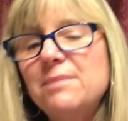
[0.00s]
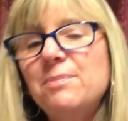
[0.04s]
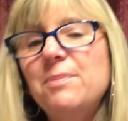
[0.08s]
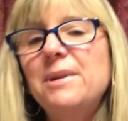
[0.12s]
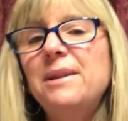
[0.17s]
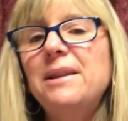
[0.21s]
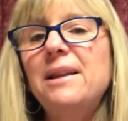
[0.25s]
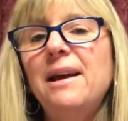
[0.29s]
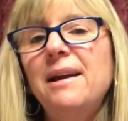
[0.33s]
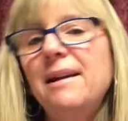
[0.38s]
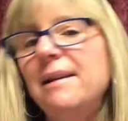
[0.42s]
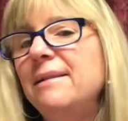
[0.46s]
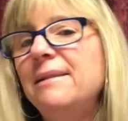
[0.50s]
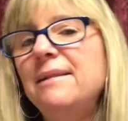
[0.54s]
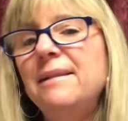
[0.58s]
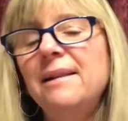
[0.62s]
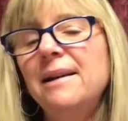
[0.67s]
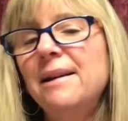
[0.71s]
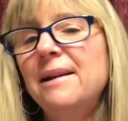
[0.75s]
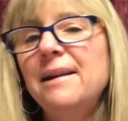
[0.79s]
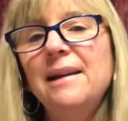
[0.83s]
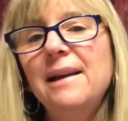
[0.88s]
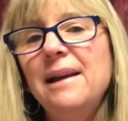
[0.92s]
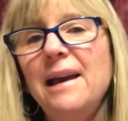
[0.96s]
But then
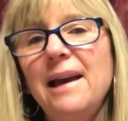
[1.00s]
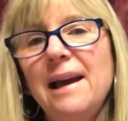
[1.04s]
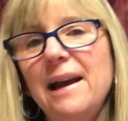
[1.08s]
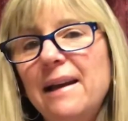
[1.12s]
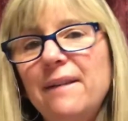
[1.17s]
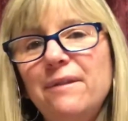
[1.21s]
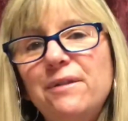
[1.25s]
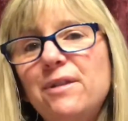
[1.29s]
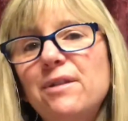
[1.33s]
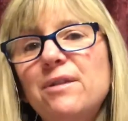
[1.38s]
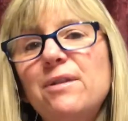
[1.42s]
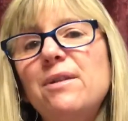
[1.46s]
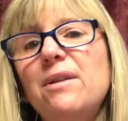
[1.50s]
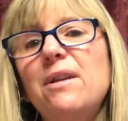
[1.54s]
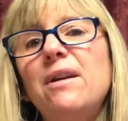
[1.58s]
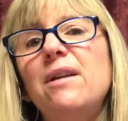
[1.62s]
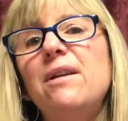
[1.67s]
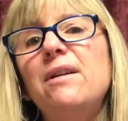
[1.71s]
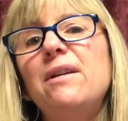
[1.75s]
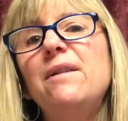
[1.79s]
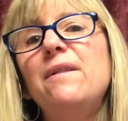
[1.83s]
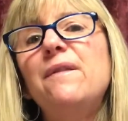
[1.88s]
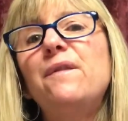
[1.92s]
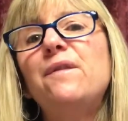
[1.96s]
after
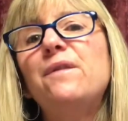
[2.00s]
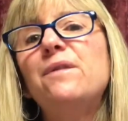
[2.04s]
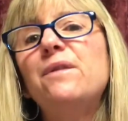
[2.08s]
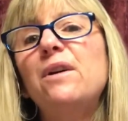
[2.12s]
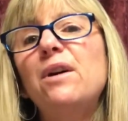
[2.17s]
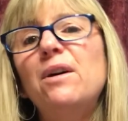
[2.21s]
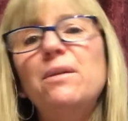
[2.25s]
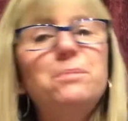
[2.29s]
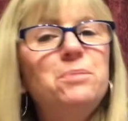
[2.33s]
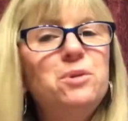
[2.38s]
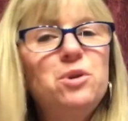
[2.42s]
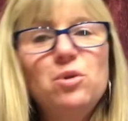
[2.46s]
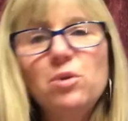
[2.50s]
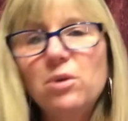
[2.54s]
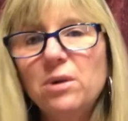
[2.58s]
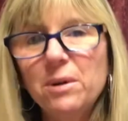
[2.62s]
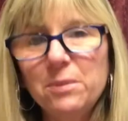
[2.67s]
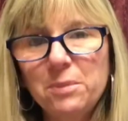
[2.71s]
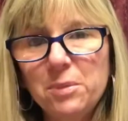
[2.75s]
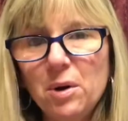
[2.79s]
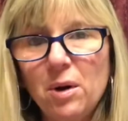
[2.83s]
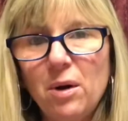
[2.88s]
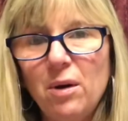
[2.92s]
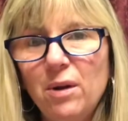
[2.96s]
they've
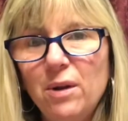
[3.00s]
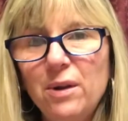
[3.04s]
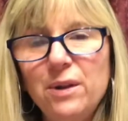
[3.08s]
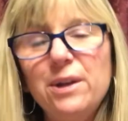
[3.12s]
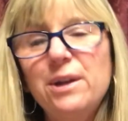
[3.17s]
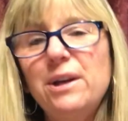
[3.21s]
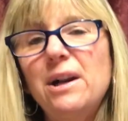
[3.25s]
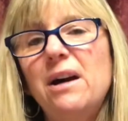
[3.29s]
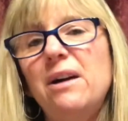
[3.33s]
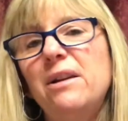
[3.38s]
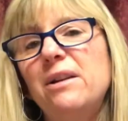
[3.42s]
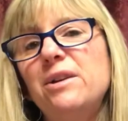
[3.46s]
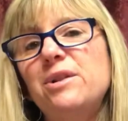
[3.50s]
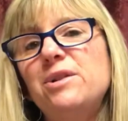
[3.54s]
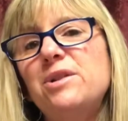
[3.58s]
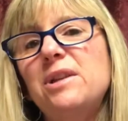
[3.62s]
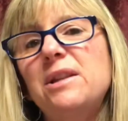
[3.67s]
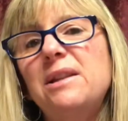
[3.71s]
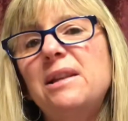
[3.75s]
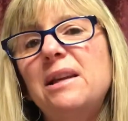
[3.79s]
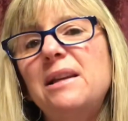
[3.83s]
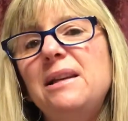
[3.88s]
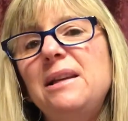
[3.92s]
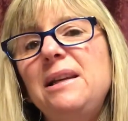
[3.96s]
absorbed all the knowledge
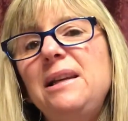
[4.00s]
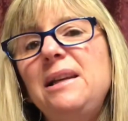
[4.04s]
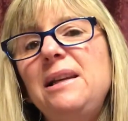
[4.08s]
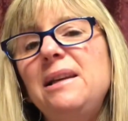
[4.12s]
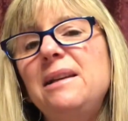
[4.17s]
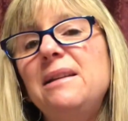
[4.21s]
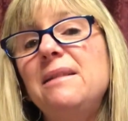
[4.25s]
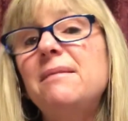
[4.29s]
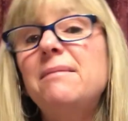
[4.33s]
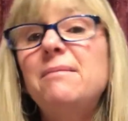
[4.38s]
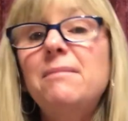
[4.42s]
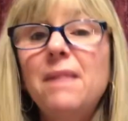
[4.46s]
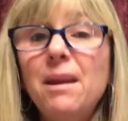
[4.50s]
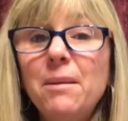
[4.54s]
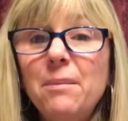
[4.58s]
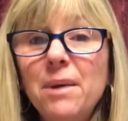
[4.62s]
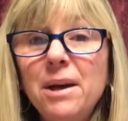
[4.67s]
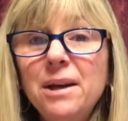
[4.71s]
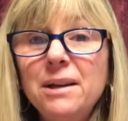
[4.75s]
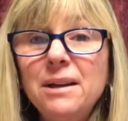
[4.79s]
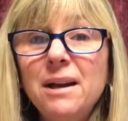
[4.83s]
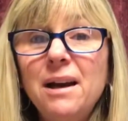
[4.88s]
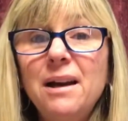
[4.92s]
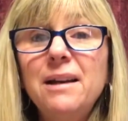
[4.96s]
that they need, they
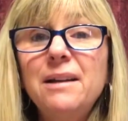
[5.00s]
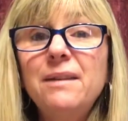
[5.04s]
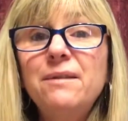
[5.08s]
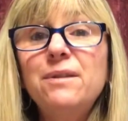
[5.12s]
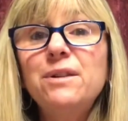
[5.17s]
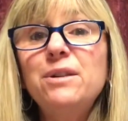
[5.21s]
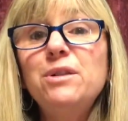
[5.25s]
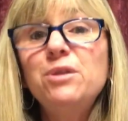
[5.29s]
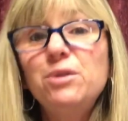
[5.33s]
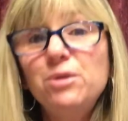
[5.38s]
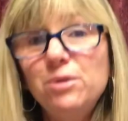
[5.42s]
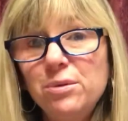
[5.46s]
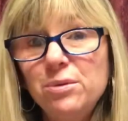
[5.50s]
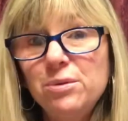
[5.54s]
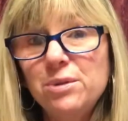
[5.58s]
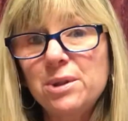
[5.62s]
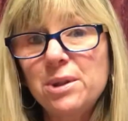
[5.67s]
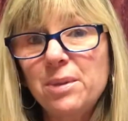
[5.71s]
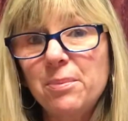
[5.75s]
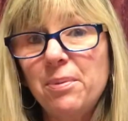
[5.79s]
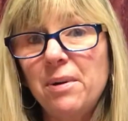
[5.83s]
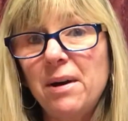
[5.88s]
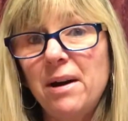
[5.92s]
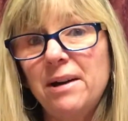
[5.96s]
might not even use
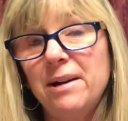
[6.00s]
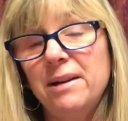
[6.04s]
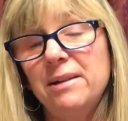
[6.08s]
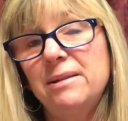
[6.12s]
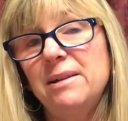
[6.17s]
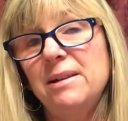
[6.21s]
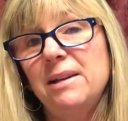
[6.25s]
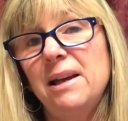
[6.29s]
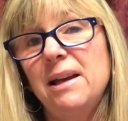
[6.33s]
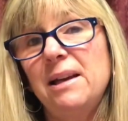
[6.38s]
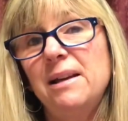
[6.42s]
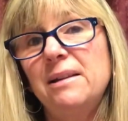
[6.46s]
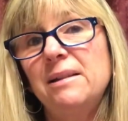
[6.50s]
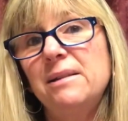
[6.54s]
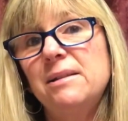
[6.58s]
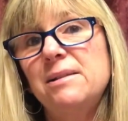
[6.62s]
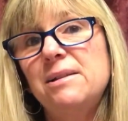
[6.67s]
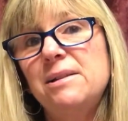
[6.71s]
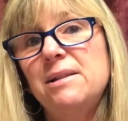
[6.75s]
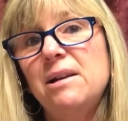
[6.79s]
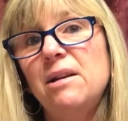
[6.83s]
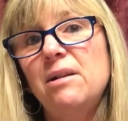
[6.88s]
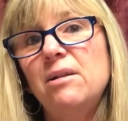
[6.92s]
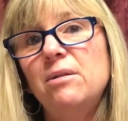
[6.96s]
the product again.
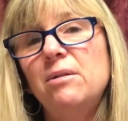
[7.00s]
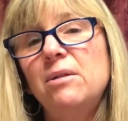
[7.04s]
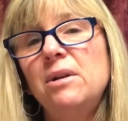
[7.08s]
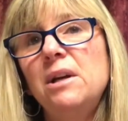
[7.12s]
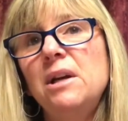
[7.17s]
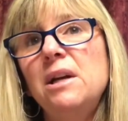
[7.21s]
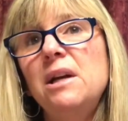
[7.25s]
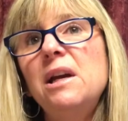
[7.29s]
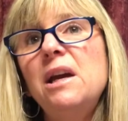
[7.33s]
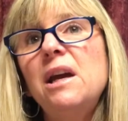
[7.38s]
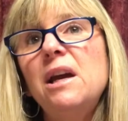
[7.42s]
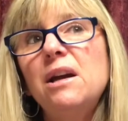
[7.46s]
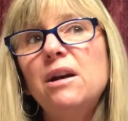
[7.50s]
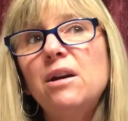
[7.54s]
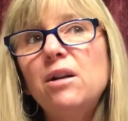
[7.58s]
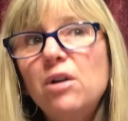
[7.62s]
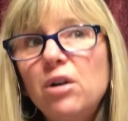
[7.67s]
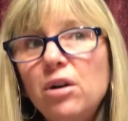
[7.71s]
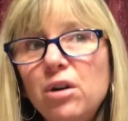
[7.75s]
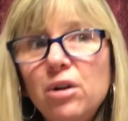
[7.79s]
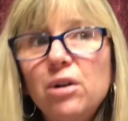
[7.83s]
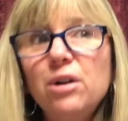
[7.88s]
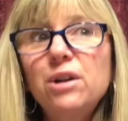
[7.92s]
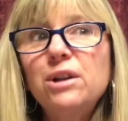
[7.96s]
So it
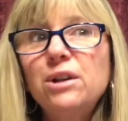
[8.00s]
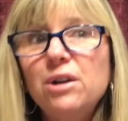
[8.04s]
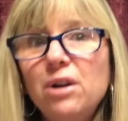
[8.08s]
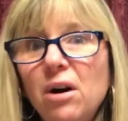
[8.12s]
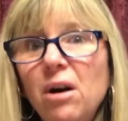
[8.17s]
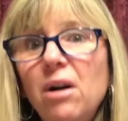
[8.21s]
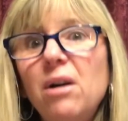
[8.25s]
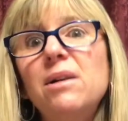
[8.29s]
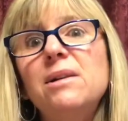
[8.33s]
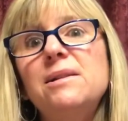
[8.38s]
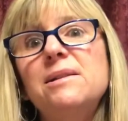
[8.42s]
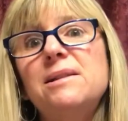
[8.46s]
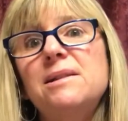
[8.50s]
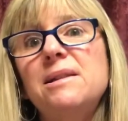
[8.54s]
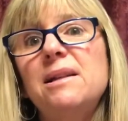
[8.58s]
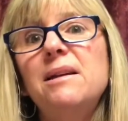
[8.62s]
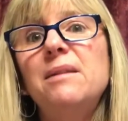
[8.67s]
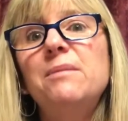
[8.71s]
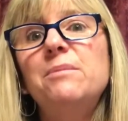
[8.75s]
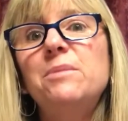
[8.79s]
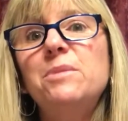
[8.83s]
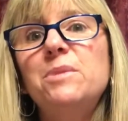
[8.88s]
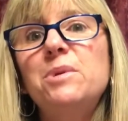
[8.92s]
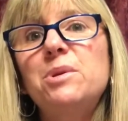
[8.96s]
could cause
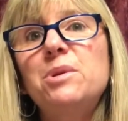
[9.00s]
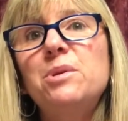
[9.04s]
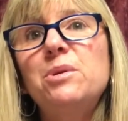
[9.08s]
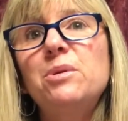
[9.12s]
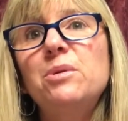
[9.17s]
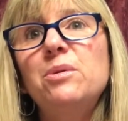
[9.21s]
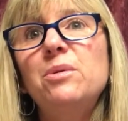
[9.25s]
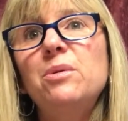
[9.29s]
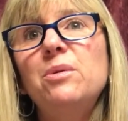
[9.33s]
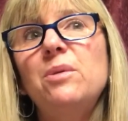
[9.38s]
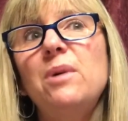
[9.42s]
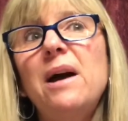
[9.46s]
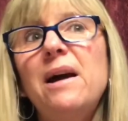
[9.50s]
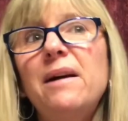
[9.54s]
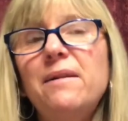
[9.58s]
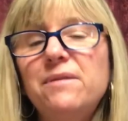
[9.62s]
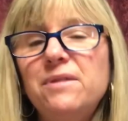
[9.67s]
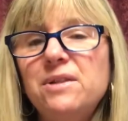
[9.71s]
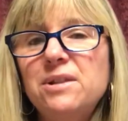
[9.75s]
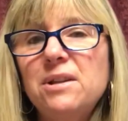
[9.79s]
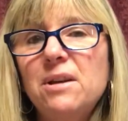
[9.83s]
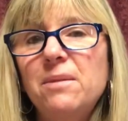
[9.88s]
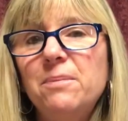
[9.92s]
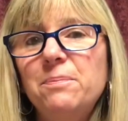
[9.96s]
them to
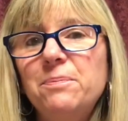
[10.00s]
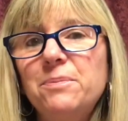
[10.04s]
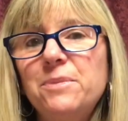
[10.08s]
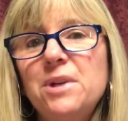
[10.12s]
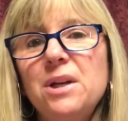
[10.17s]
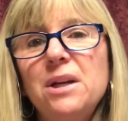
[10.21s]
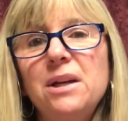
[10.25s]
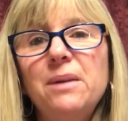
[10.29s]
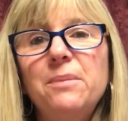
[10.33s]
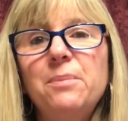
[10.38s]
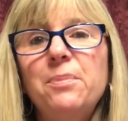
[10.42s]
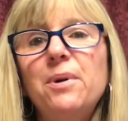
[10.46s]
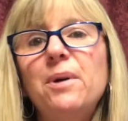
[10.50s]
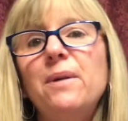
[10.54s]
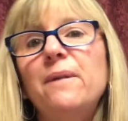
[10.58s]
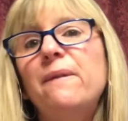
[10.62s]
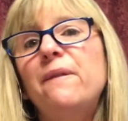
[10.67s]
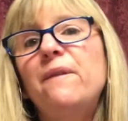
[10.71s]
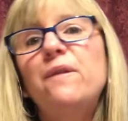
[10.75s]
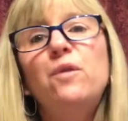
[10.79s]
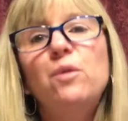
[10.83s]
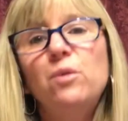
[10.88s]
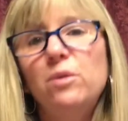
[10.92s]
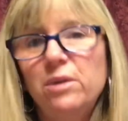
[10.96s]
have some type
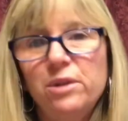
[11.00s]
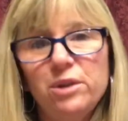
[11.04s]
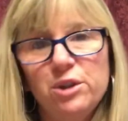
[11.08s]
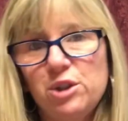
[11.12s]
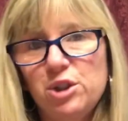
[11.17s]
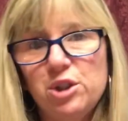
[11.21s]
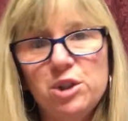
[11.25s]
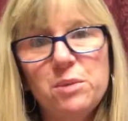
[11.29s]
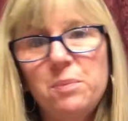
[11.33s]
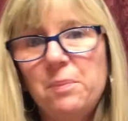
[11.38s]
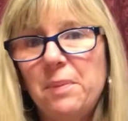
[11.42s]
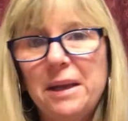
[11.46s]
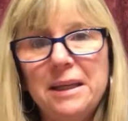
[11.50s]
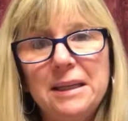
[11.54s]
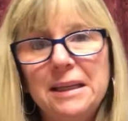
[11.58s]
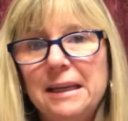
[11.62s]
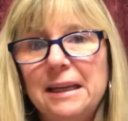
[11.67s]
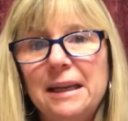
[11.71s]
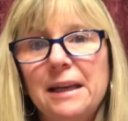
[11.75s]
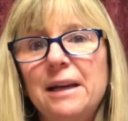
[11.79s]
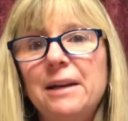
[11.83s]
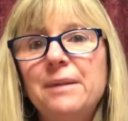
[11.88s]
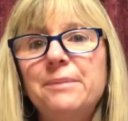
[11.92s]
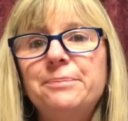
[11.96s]
of foolish
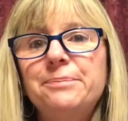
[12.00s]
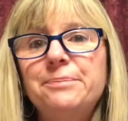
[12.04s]
spending.